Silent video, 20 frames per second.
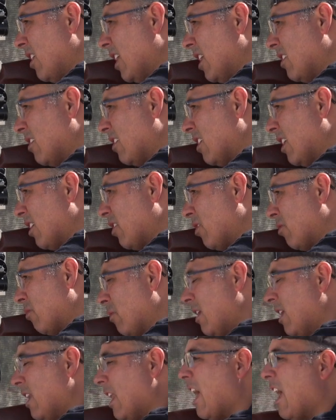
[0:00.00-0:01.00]
that's like
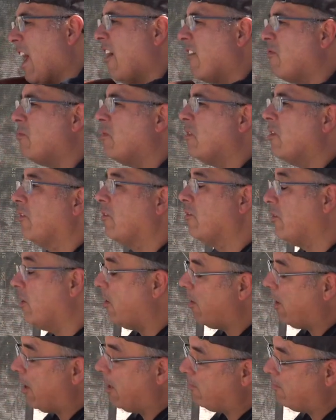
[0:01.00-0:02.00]
3.5 mils.
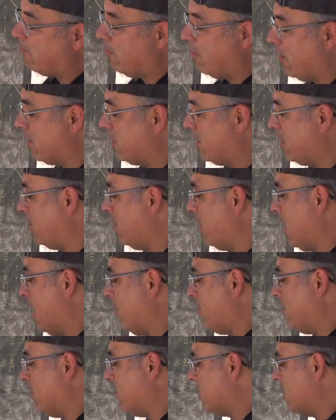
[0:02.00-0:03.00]
All right, well, let's see what
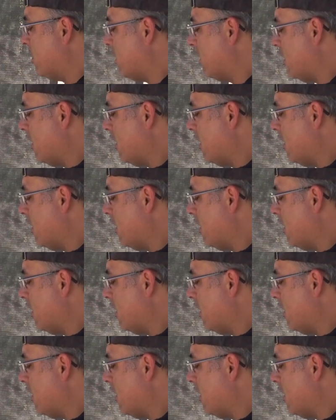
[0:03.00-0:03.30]
happens.